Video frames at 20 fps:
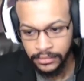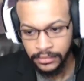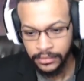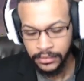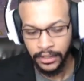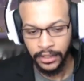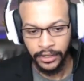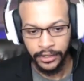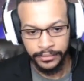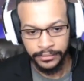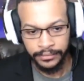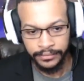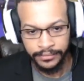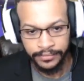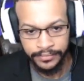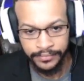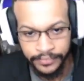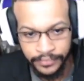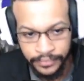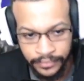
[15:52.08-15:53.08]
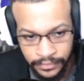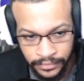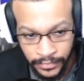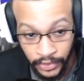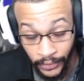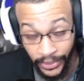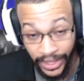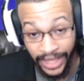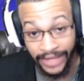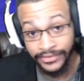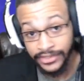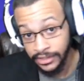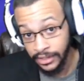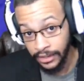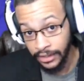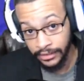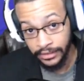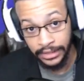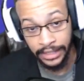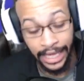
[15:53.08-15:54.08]
Alright. We'll have
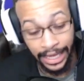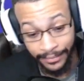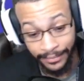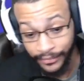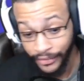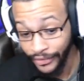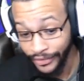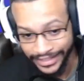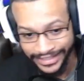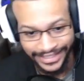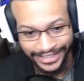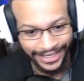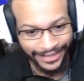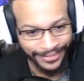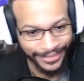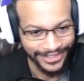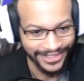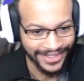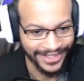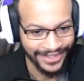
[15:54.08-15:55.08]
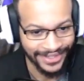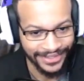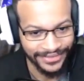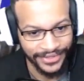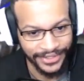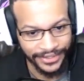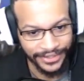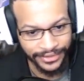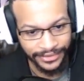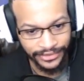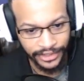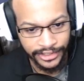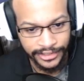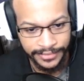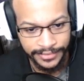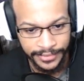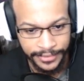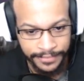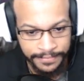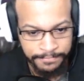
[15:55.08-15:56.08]
a lot more examples in this video, trust
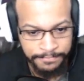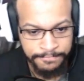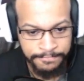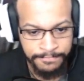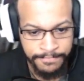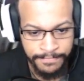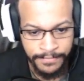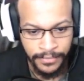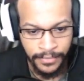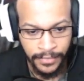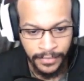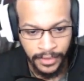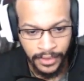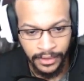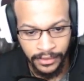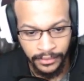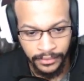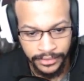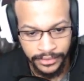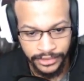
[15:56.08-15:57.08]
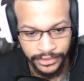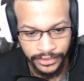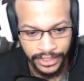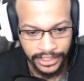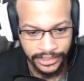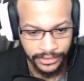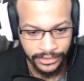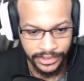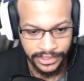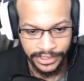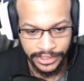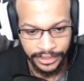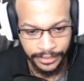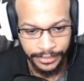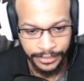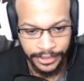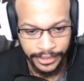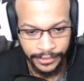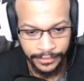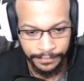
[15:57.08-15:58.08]
me, which you guys will see in a
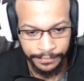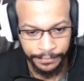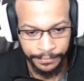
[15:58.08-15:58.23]
minute.